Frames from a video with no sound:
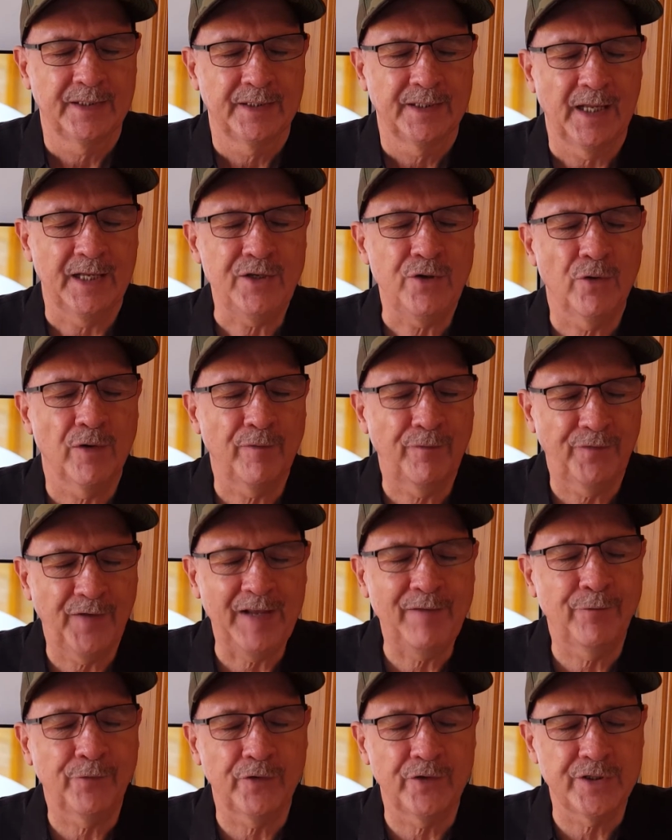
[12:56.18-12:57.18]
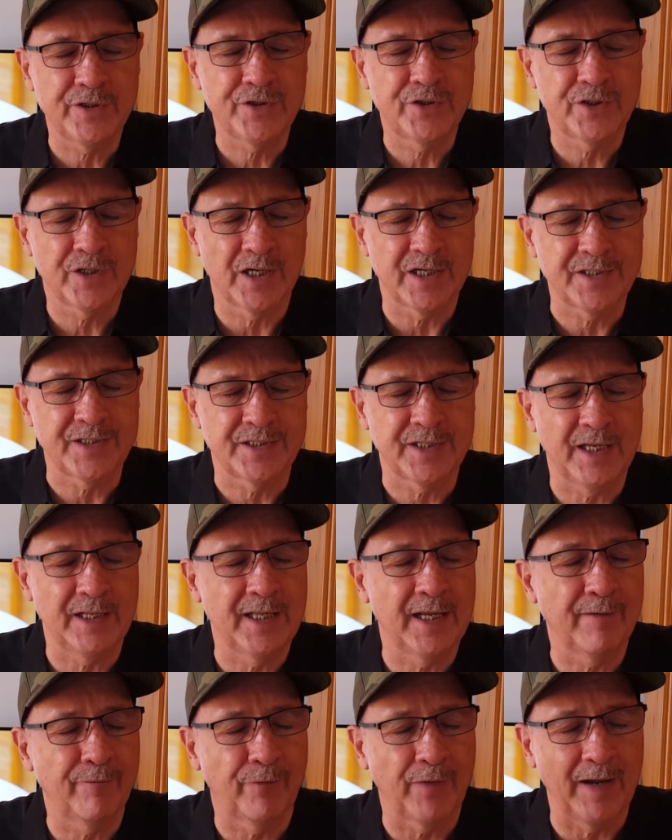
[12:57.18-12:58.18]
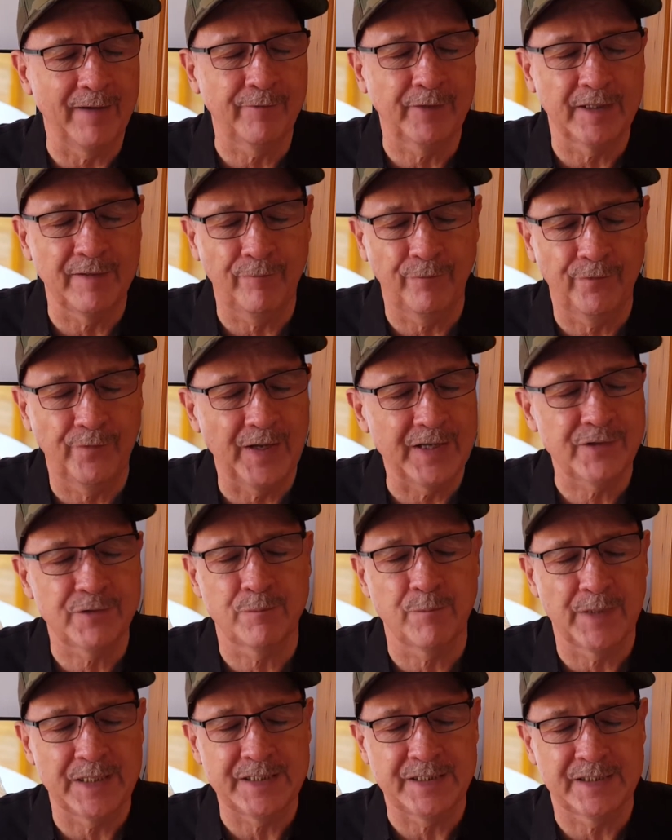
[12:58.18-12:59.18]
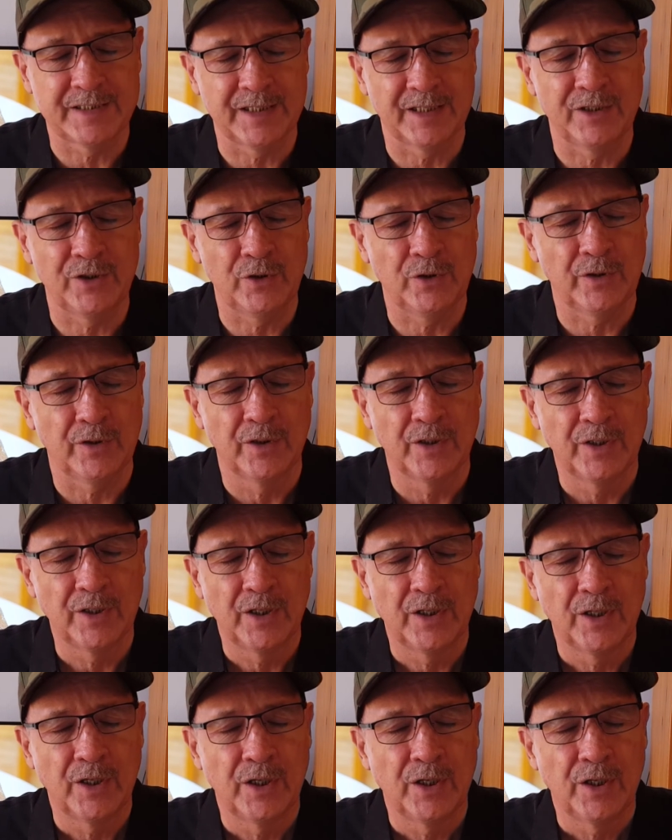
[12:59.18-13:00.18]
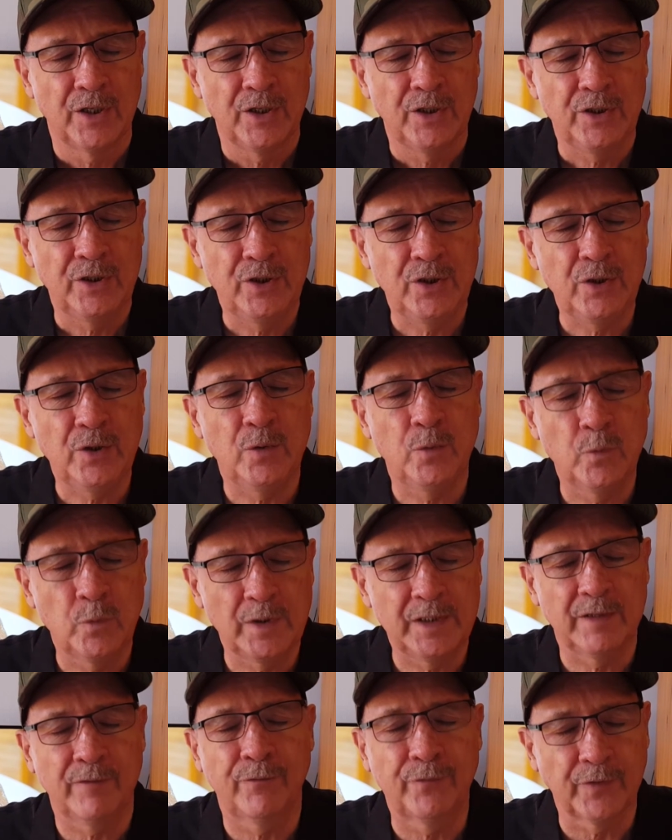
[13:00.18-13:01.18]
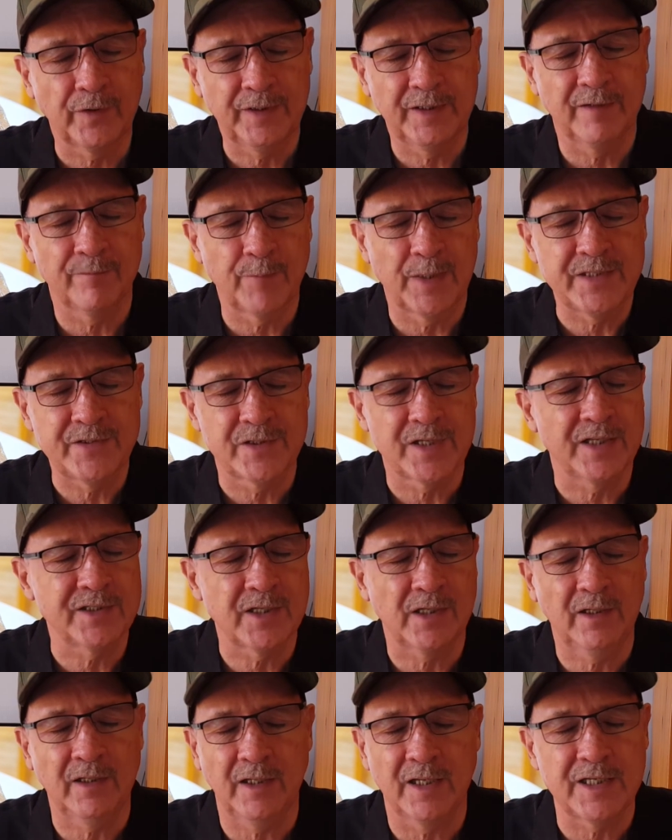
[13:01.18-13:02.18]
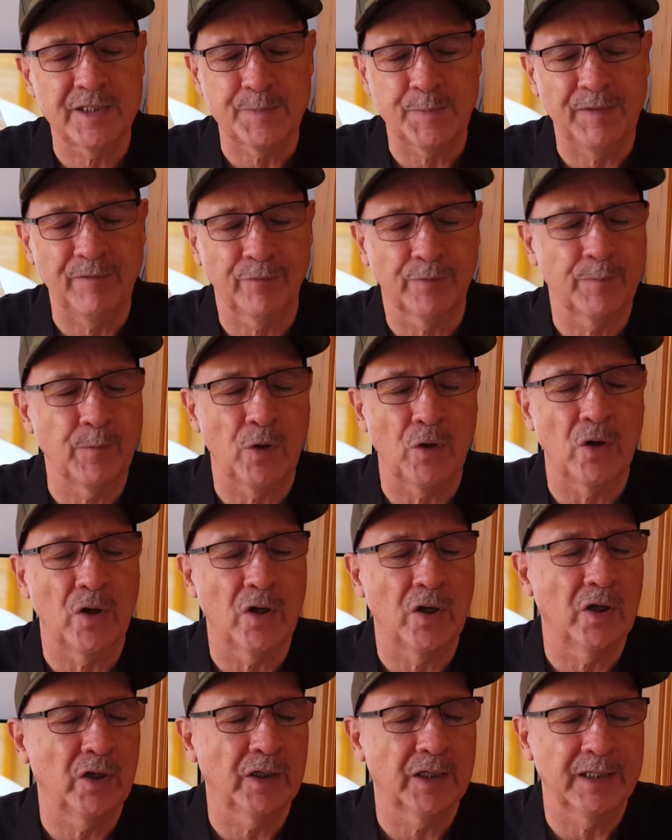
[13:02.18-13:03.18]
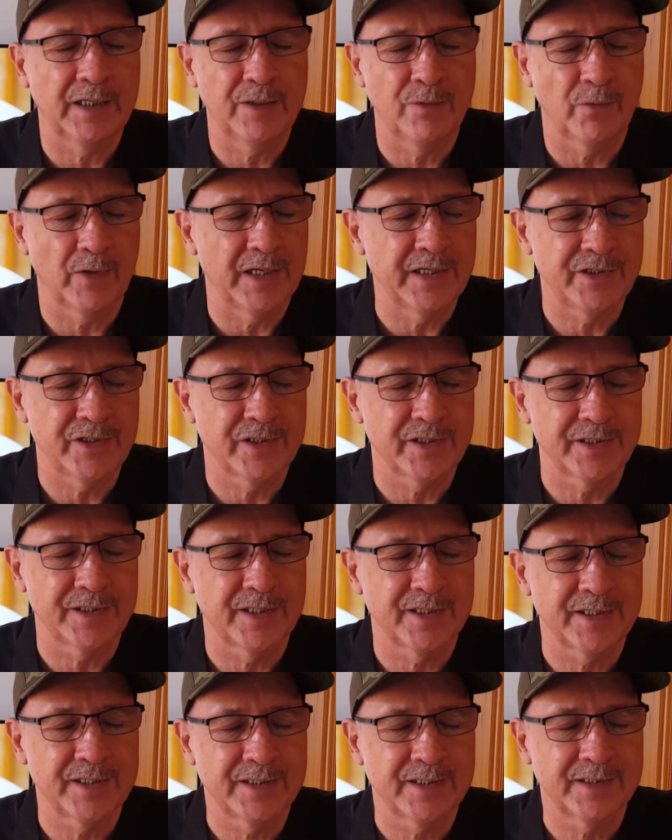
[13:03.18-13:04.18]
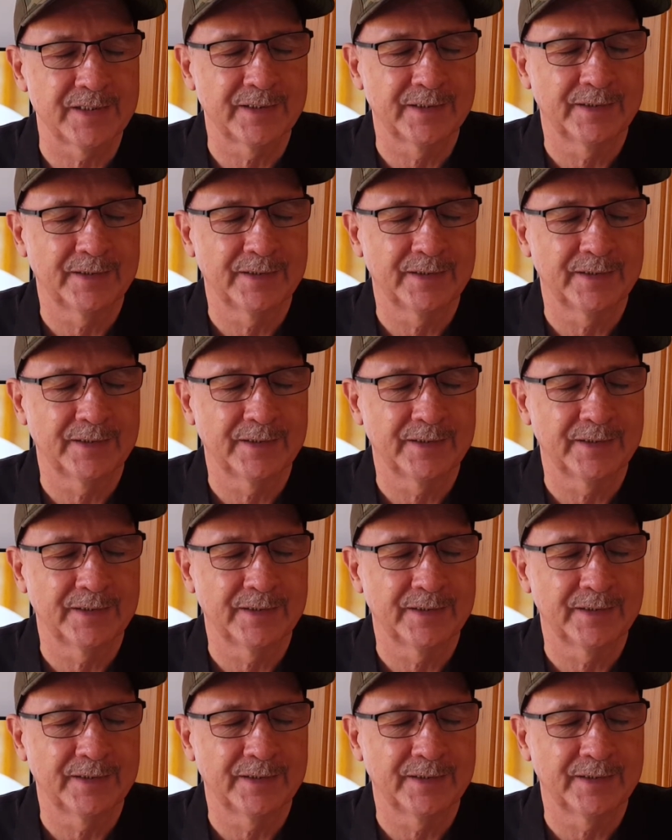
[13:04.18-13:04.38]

that You are faithful and just, and that if I confess my sin, You will forgive my sins and cleanse me from all unrighteousness.